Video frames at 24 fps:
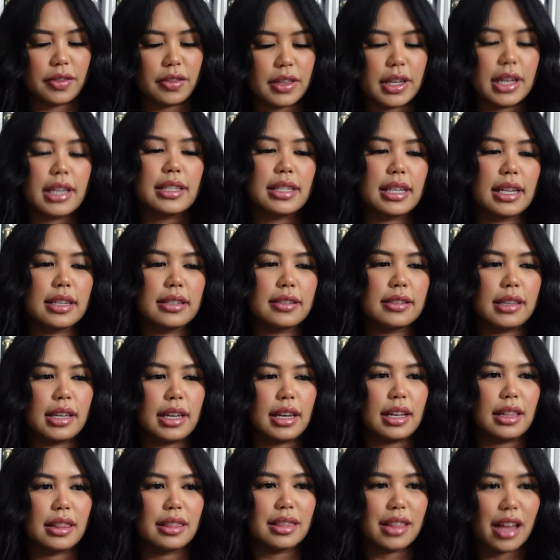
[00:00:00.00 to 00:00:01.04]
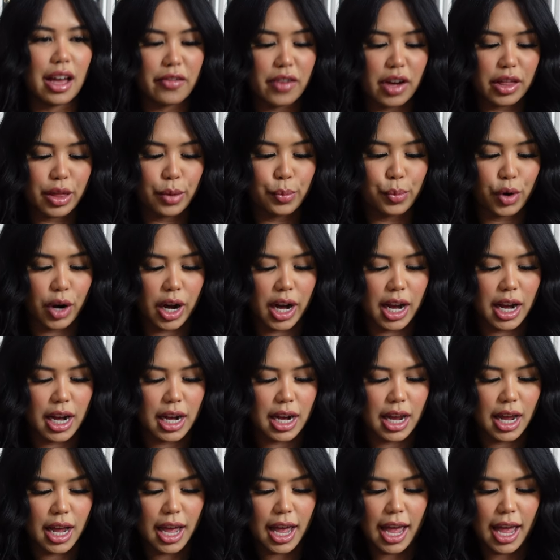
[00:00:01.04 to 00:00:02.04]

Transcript: this is the Love on the Brain